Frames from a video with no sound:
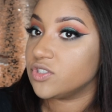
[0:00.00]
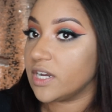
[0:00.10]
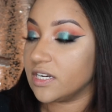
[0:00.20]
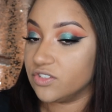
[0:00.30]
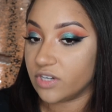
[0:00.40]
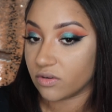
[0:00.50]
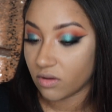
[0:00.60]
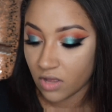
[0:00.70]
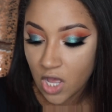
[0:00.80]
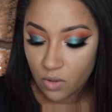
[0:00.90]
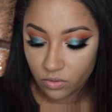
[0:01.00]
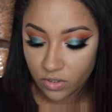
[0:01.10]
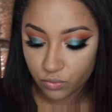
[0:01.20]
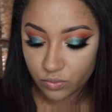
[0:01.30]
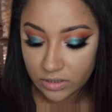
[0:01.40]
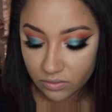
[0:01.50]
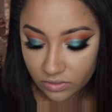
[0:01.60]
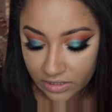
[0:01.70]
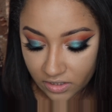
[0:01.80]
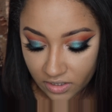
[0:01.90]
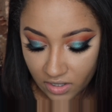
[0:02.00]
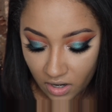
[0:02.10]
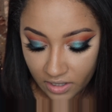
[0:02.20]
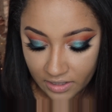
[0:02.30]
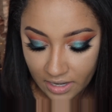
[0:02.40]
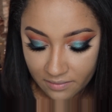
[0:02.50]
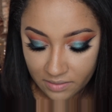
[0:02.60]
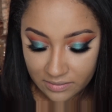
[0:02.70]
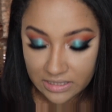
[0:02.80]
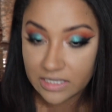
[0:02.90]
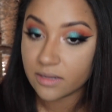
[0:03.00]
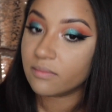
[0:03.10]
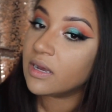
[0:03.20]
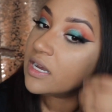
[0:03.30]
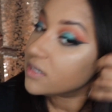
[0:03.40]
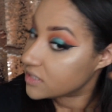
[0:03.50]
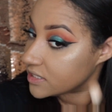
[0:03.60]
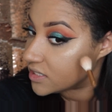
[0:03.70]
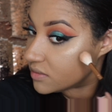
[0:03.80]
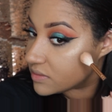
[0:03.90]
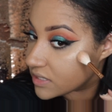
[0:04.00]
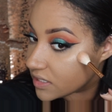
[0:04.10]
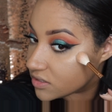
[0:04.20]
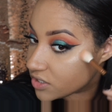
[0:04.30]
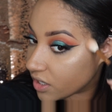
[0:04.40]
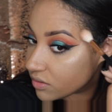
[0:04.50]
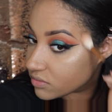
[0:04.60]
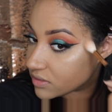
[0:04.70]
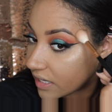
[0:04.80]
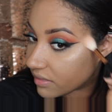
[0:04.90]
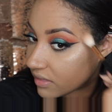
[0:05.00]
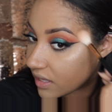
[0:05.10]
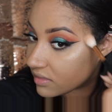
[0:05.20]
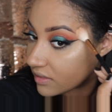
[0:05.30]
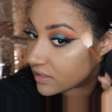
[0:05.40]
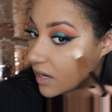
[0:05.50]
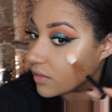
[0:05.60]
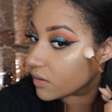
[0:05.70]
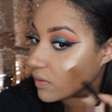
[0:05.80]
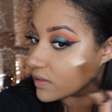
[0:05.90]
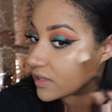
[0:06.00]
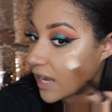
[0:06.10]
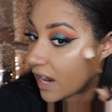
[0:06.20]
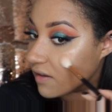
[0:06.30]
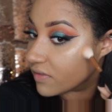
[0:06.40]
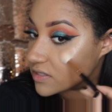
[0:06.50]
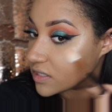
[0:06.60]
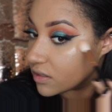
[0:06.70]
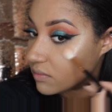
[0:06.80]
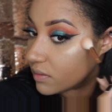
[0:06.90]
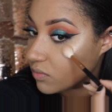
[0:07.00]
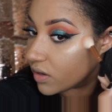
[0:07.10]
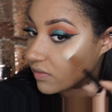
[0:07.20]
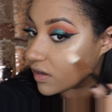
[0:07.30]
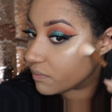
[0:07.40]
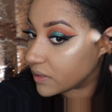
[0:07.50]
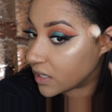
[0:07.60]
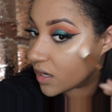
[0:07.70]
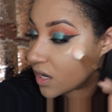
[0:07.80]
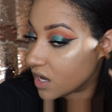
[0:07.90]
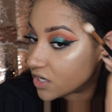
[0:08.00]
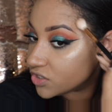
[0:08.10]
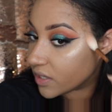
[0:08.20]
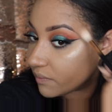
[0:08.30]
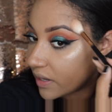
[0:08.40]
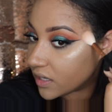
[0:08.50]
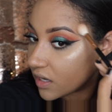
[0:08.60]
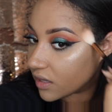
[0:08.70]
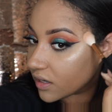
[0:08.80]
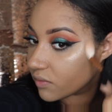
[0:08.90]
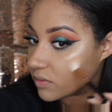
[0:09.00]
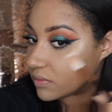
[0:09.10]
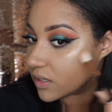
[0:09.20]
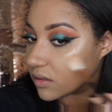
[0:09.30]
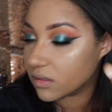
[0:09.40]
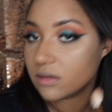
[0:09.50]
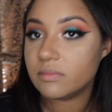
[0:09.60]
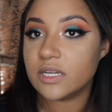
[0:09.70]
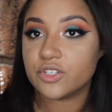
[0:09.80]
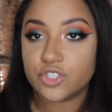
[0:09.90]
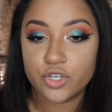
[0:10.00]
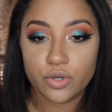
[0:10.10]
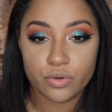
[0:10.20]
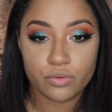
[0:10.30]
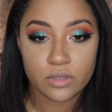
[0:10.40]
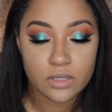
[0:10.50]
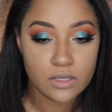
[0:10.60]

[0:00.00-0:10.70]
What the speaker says: shade in general will look really, really good on medium to deep skin tones. I think that the other one that they have that's a little bit more like a pink champagne color would be a little bit too,